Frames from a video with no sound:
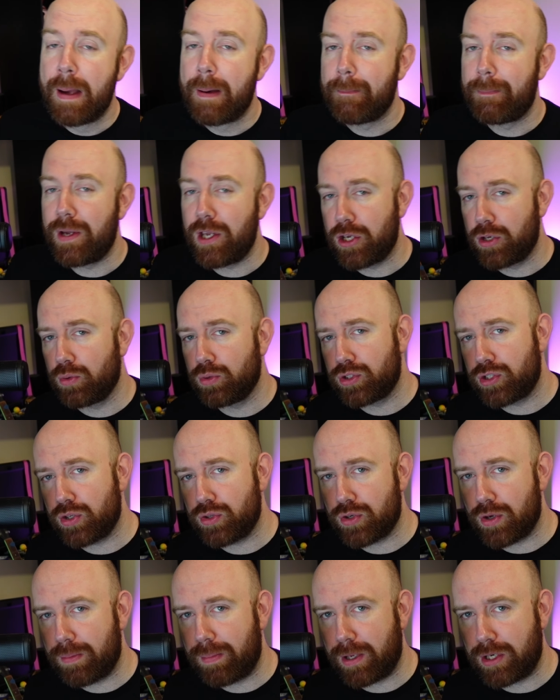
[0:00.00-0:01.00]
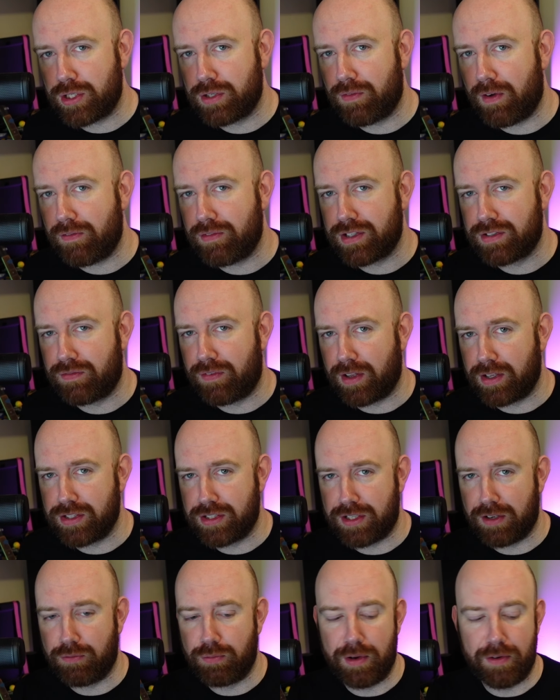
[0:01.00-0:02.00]
But you can also do a bunch of other fun
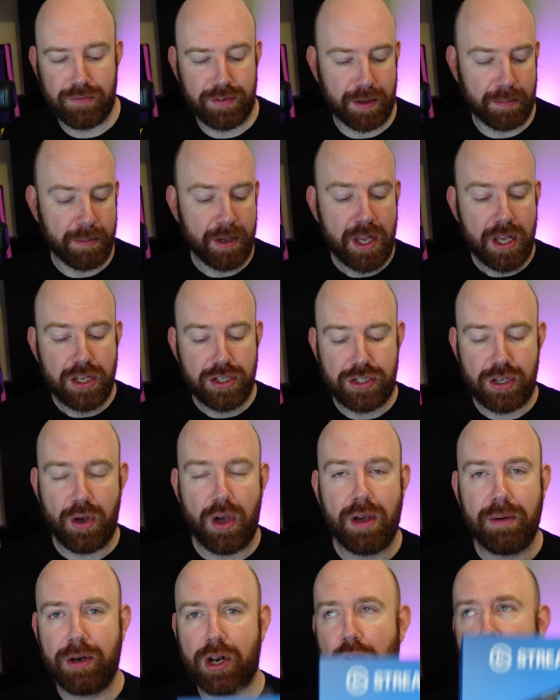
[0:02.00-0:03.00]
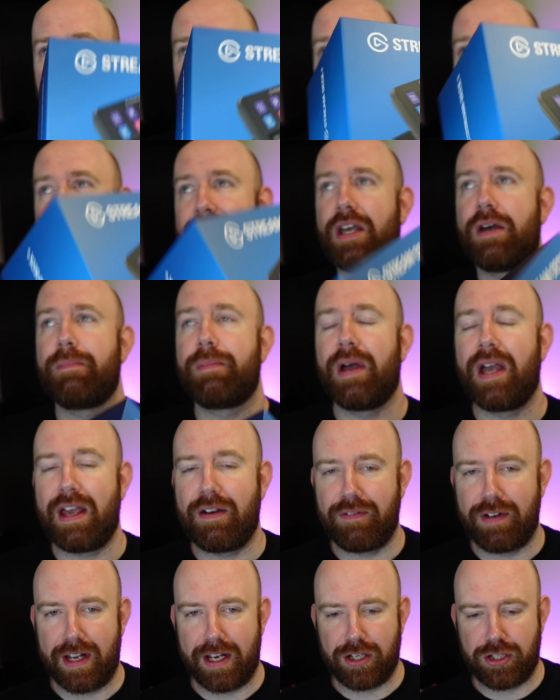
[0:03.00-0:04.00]
stuff with them. So I'm going to open this up. I
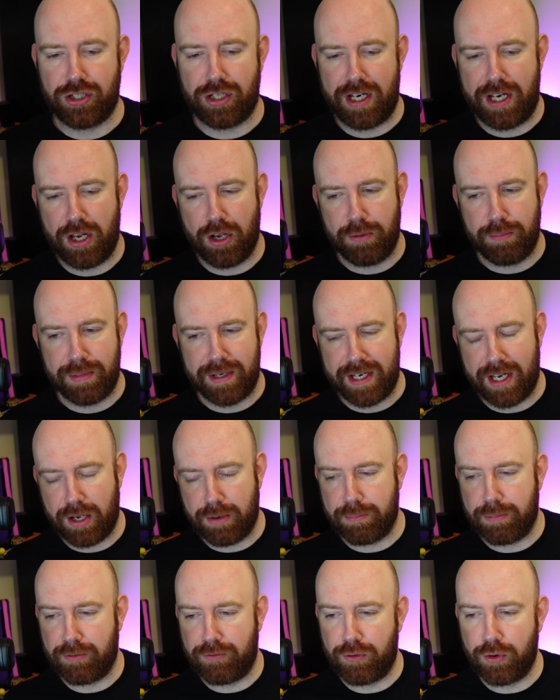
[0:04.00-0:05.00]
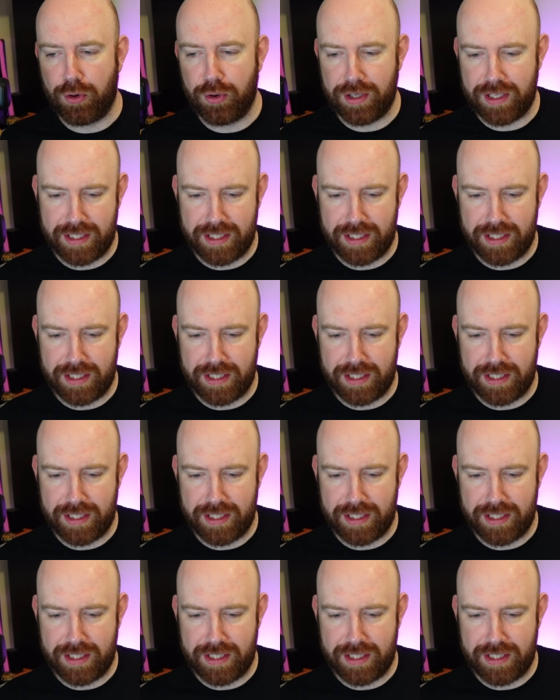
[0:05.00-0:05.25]
haven't actually opened it up before.